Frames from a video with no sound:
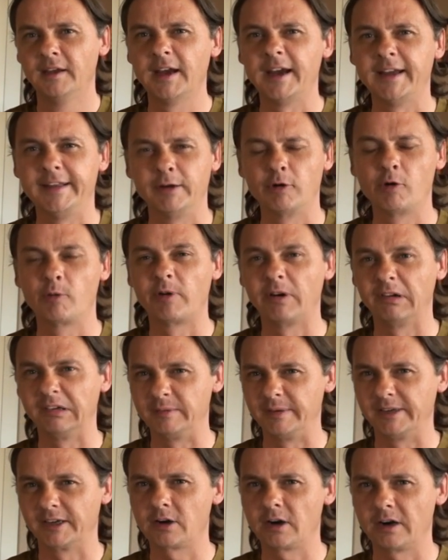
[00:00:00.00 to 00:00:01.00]
and there will
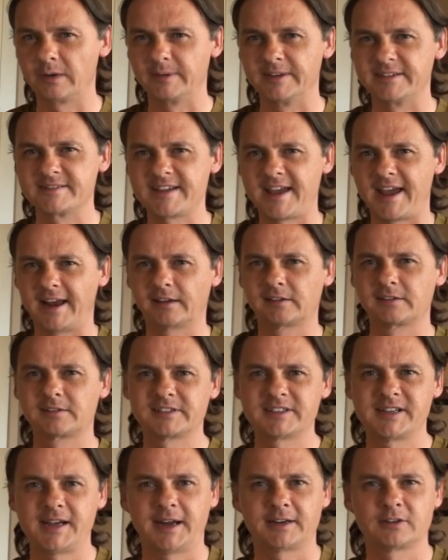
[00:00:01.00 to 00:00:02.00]
probably be a carbon tax
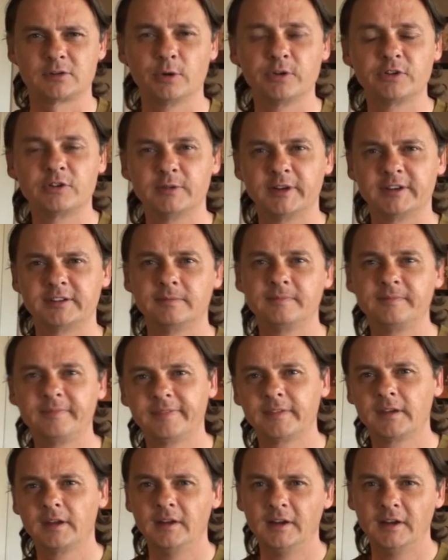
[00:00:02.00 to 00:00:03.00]
tacked onto it
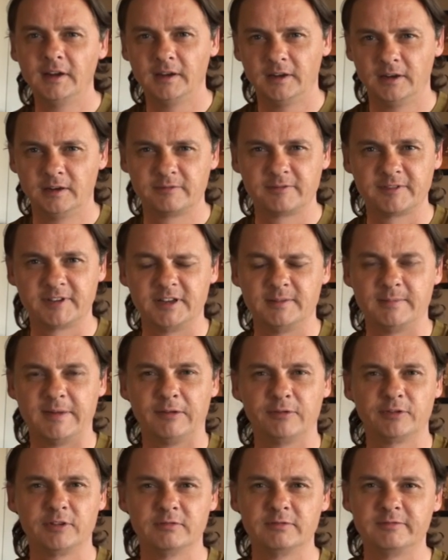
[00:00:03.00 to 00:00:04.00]
for the
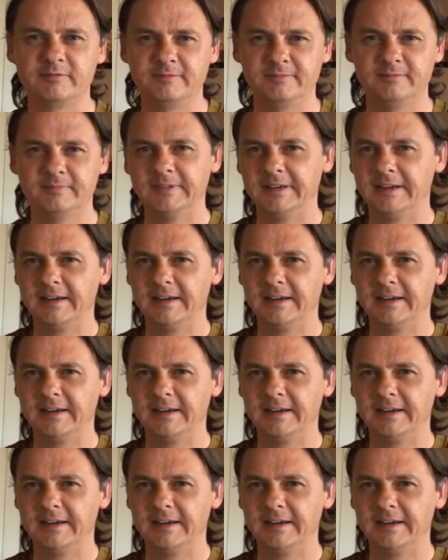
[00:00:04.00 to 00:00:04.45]
amount of